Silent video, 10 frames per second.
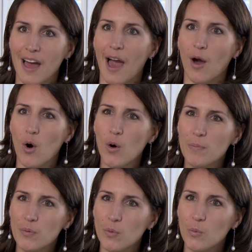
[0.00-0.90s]
I hope,
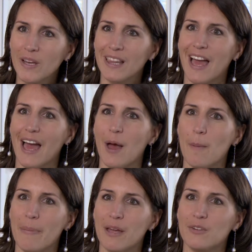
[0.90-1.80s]
will
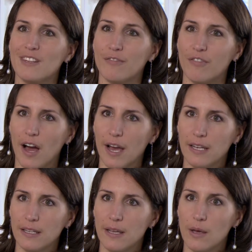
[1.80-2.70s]
better define